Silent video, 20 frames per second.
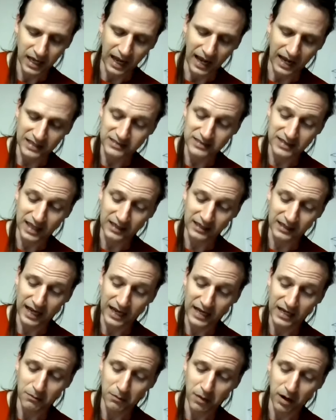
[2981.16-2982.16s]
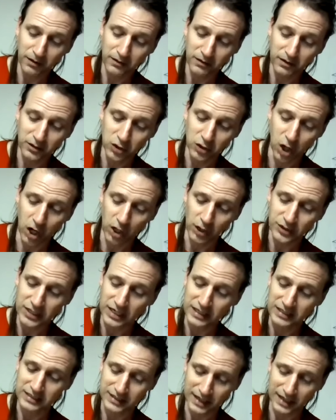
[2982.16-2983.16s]
as they lay among the dogs
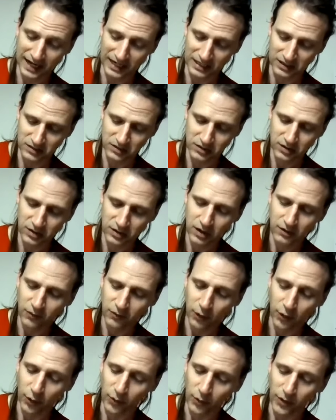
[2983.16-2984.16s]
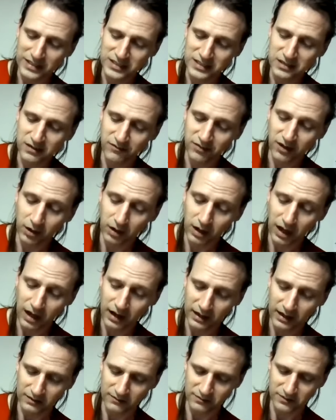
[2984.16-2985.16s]
at night for the rest of their
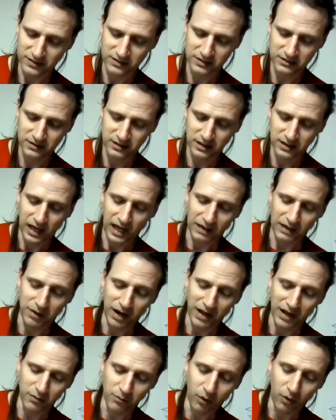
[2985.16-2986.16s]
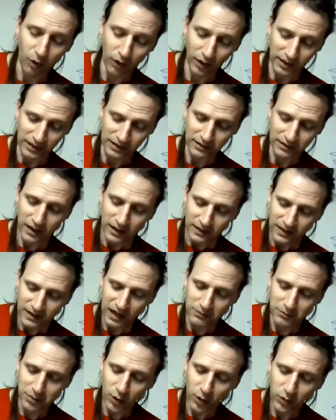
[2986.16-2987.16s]
lives. and by the morning they
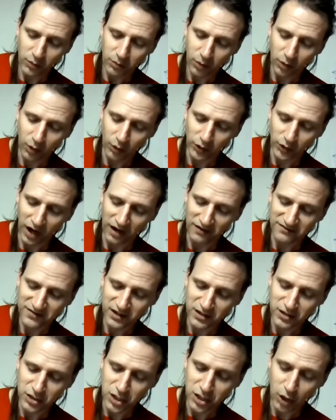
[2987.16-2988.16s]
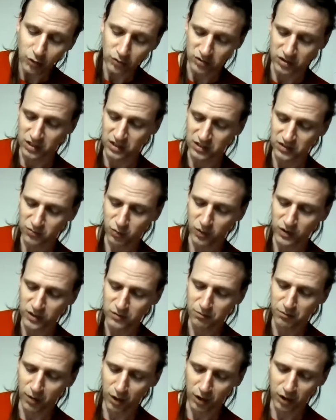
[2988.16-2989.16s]
had both pulled off the noses which
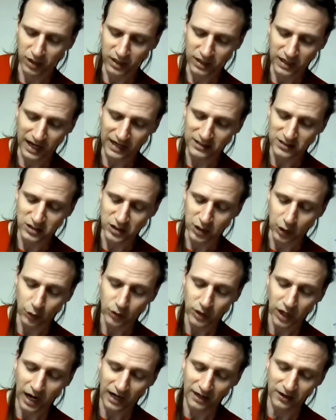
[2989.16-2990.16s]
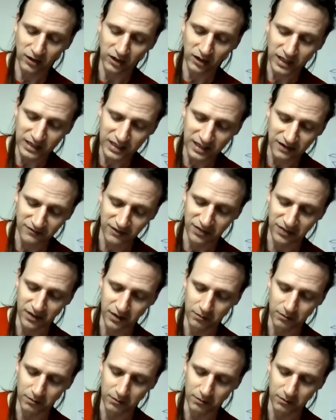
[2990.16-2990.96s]
Merlin had so kindly given them.